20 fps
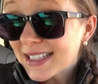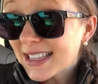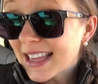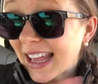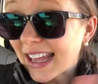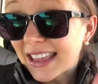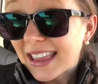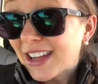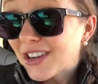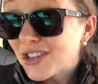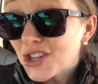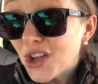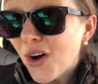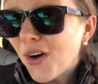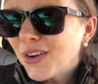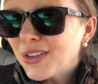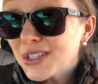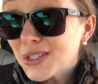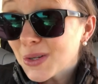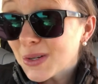like there's
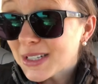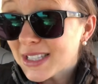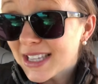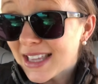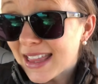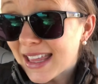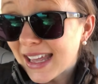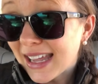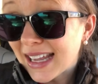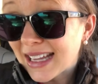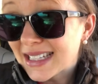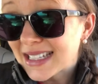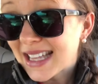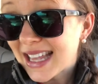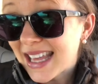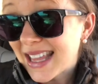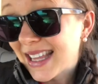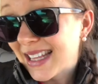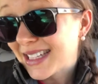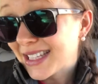all sorts of things
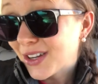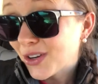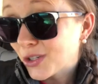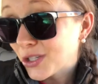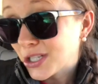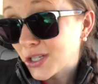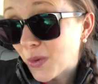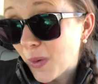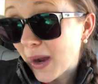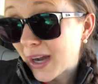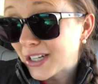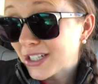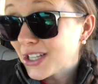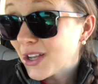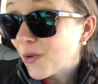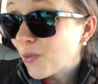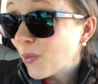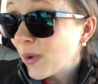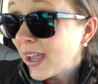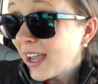in this little square.
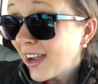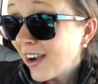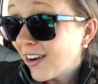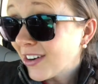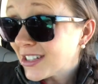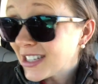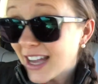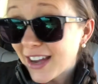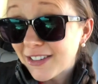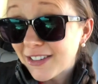So we are down